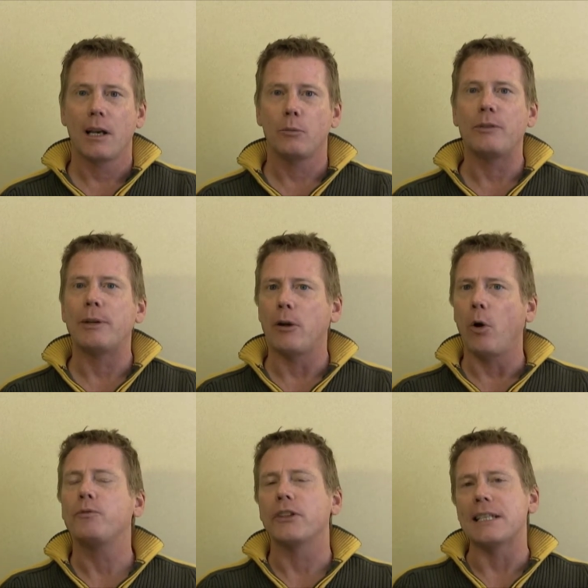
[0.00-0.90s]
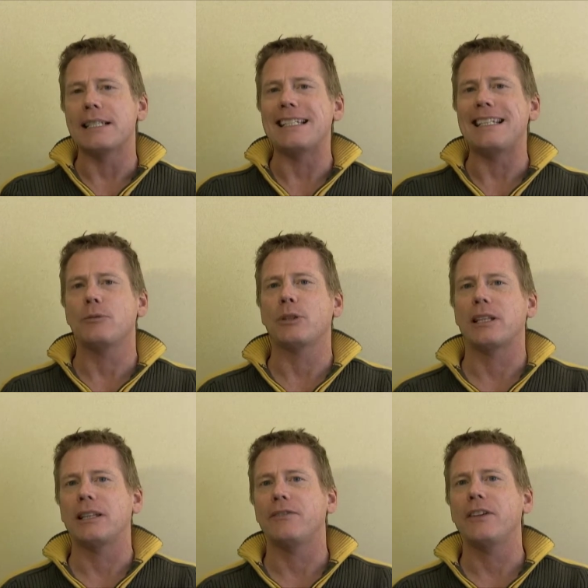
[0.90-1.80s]
we've been hopefully seeing
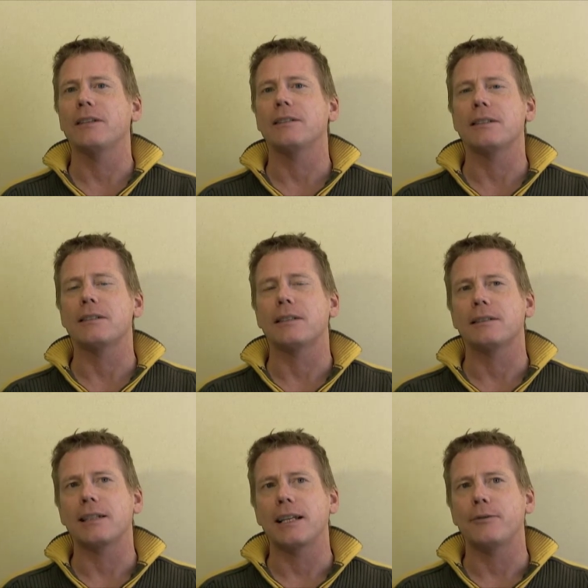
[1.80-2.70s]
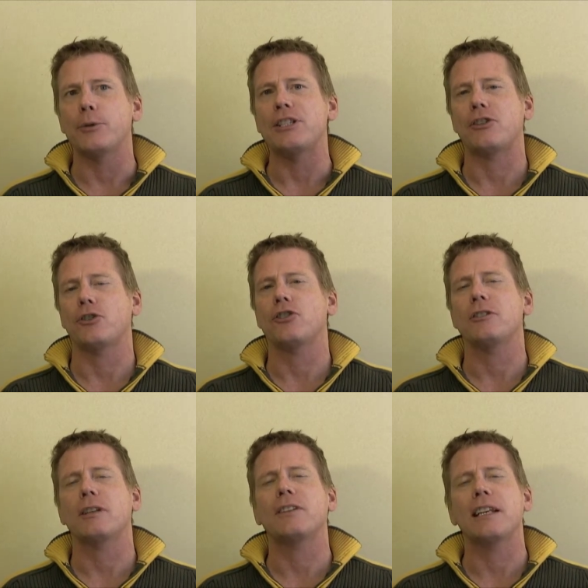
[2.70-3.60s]
within the field is a kind of a
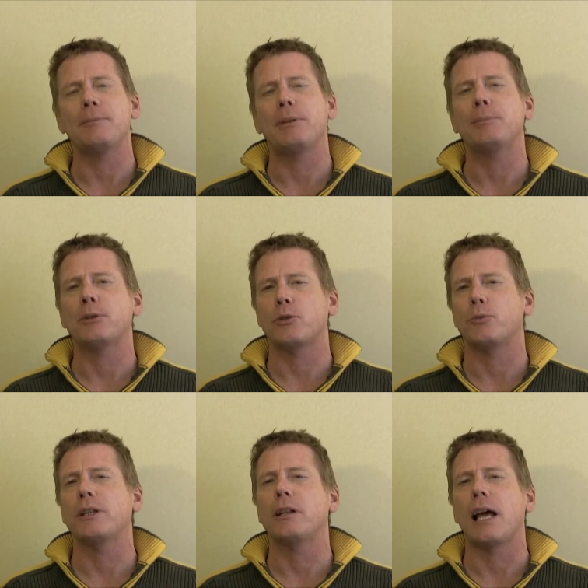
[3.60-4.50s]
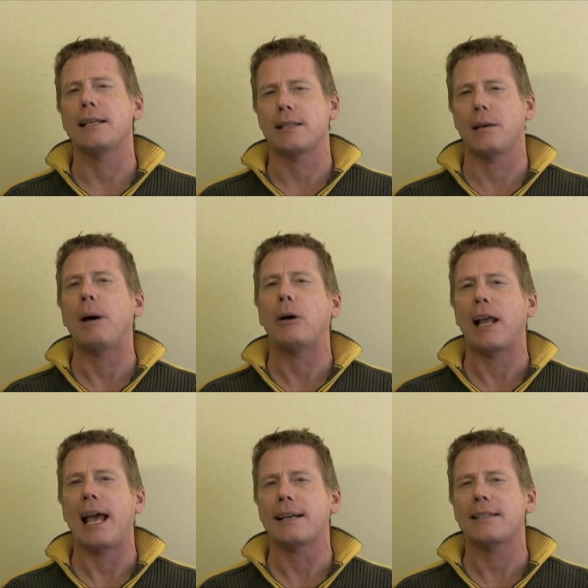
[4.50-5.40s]
resurgence of getting people to realize
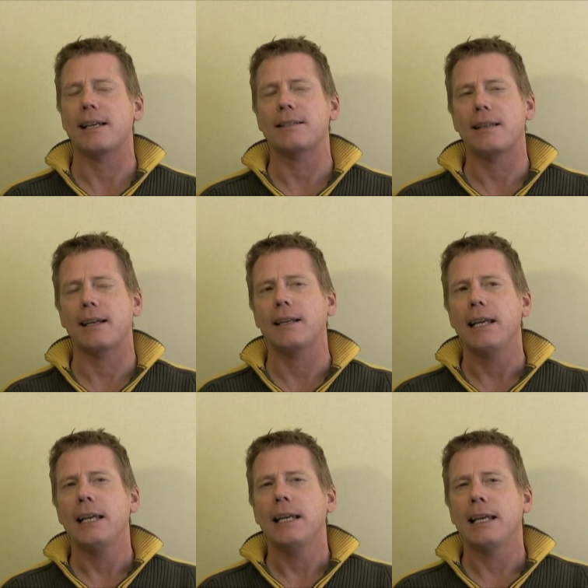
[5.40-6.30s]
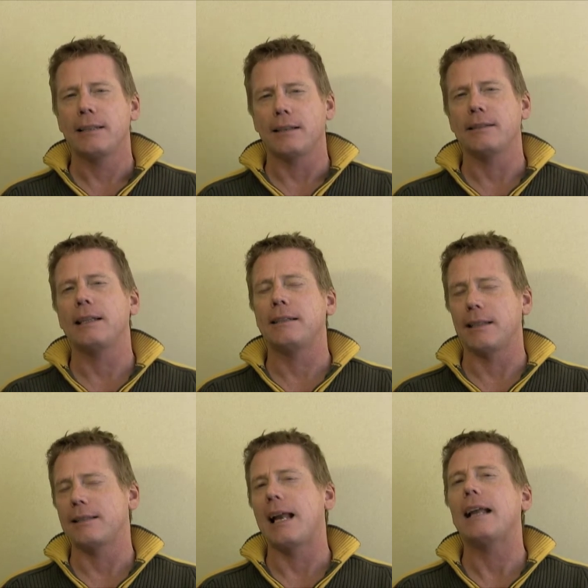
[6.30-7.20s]
about access, that it
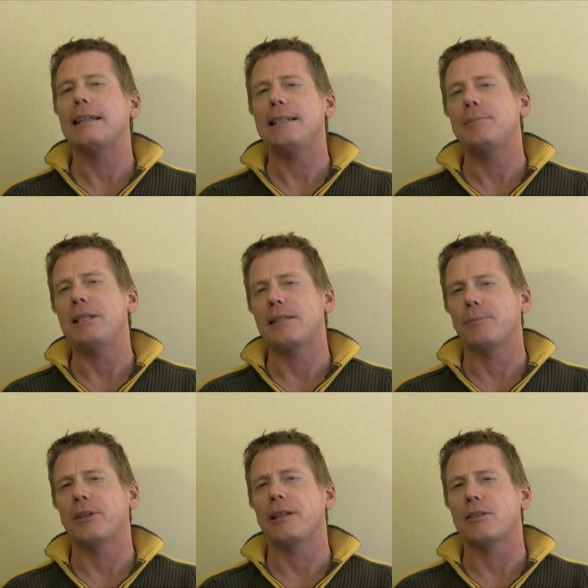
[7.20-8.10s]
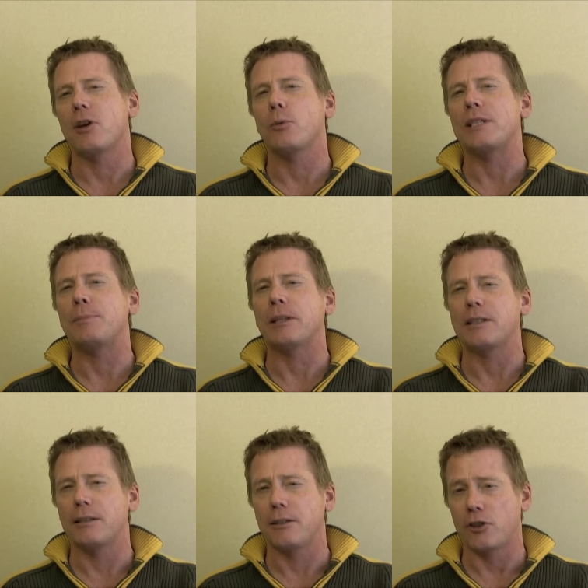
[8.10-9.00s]
does not need to be something that's always
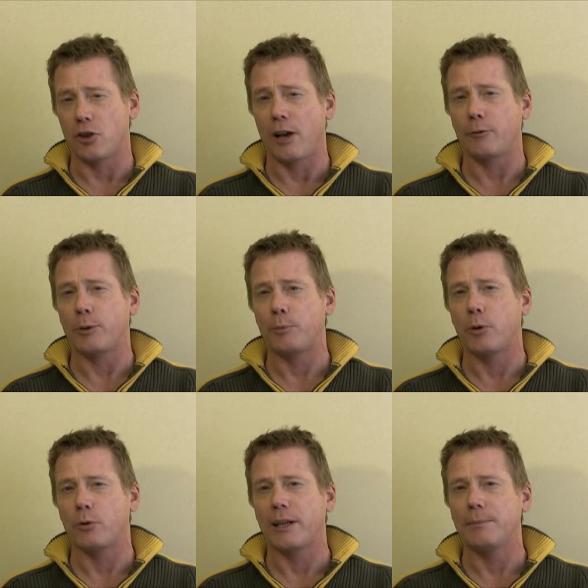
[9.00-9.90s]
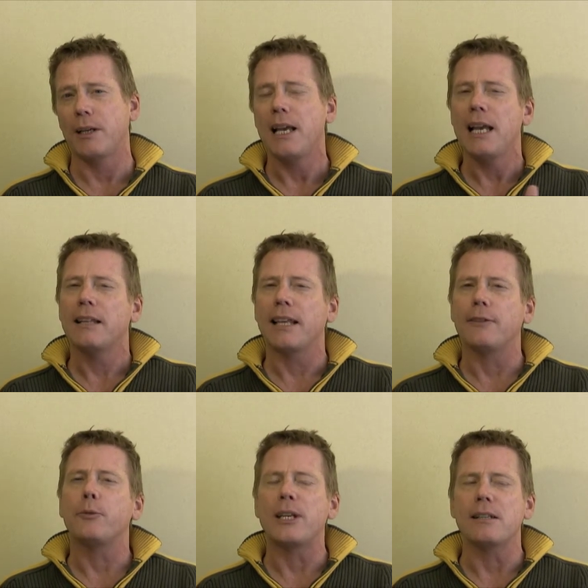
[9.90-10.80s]
built into the software program, that
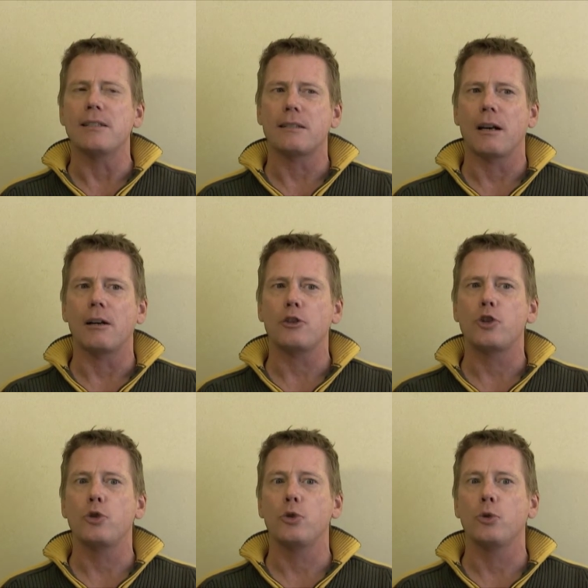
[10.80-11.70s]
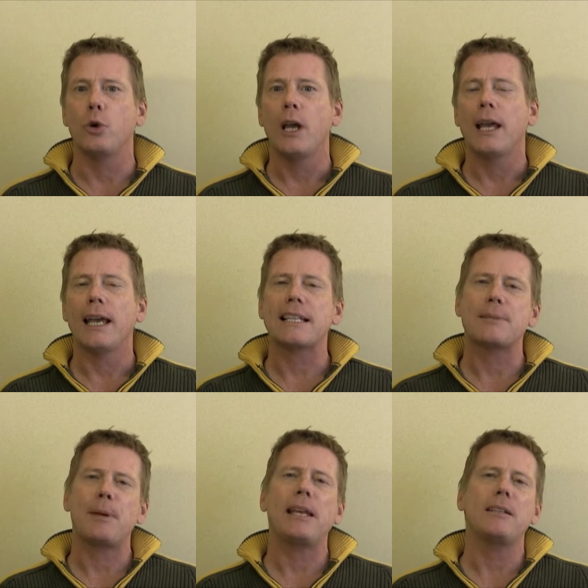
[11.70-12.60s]
if we can start to
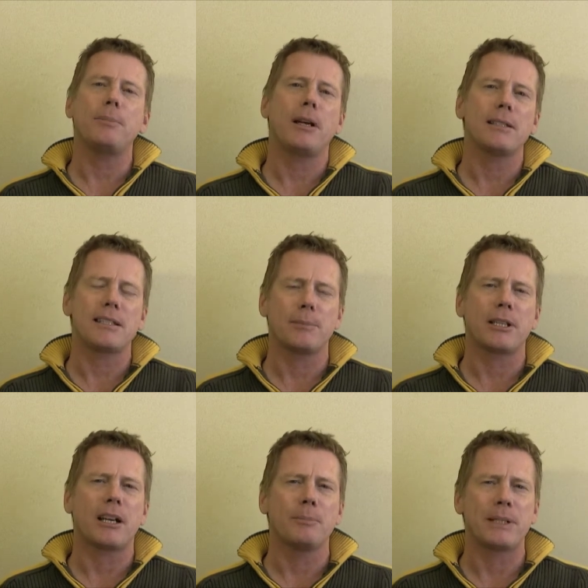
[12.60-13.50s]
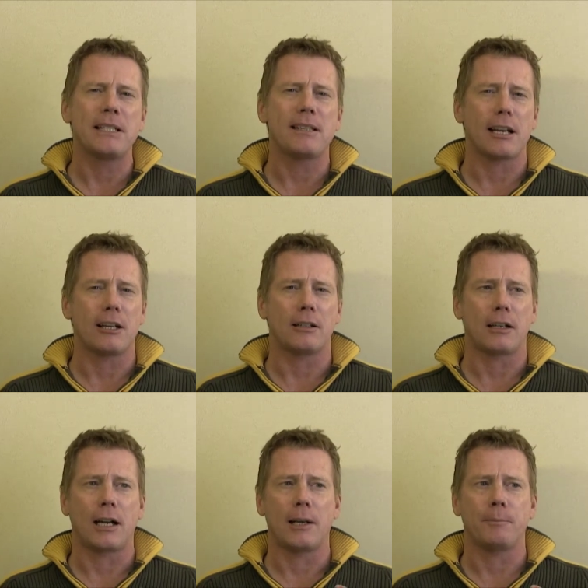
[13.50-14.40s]
expand upon some of the companies that
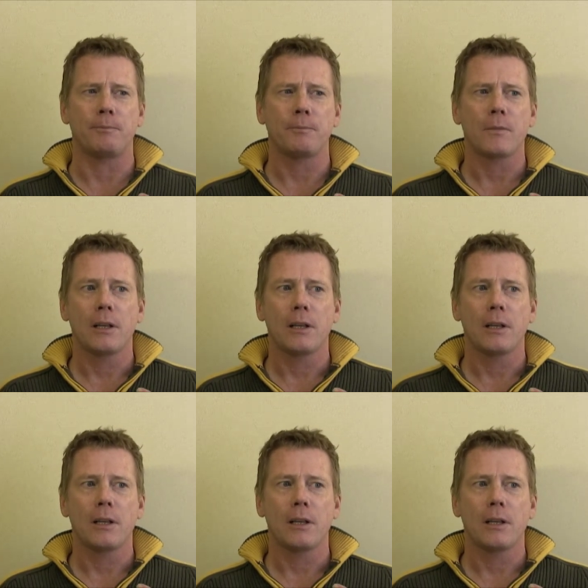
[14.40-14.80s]
are